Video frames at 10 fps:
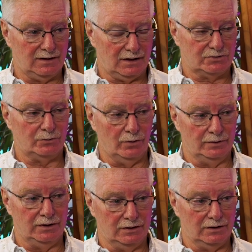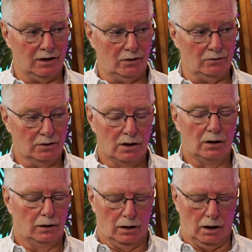to get us to where we needed to go,
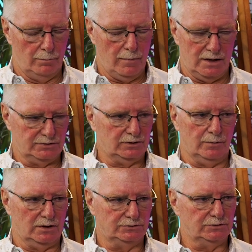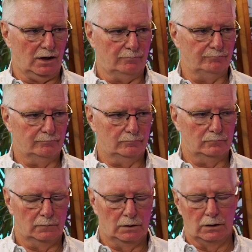amazing, amazing job.
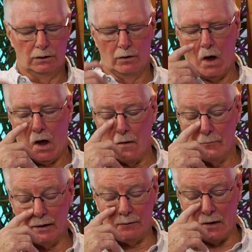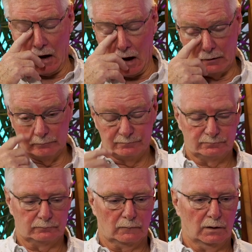But anyway,
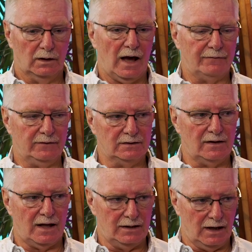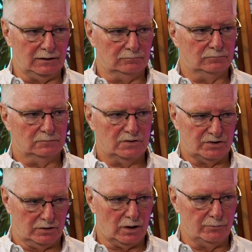at the end of that night,
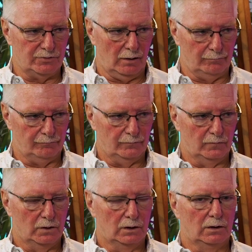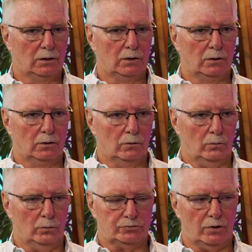sun comes up.
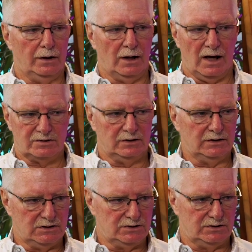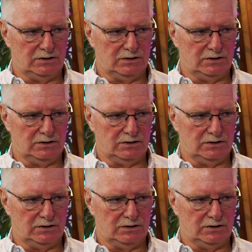We're trying to isolate these